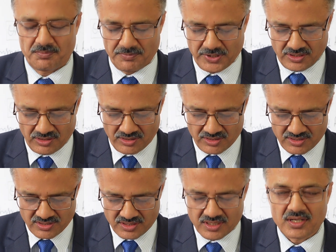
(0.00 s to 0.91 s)

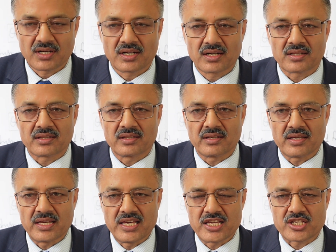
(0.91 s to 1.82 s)
because
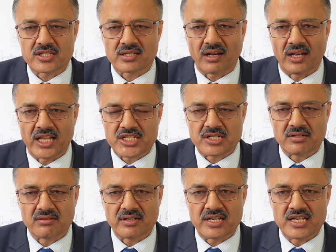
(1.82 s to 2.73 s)
each
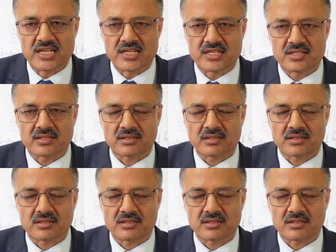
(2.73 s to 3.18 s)
letter is